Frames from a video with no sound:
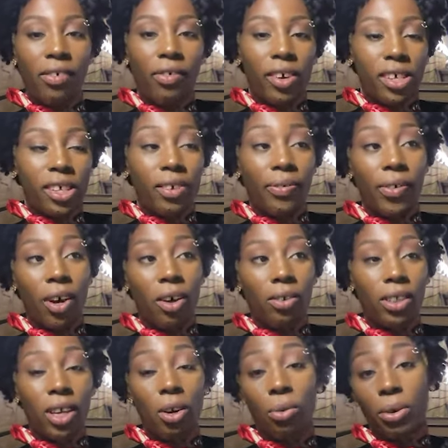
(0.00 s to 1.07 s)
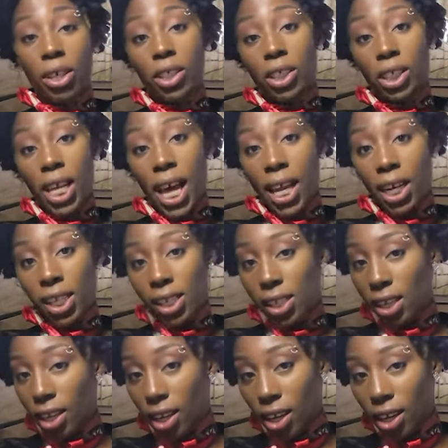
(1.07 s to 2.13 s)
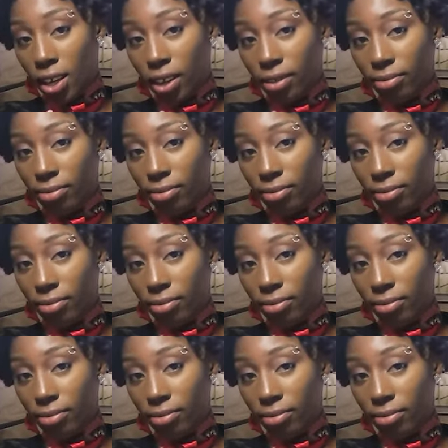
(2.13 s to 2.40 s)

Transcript: First of all, the originality,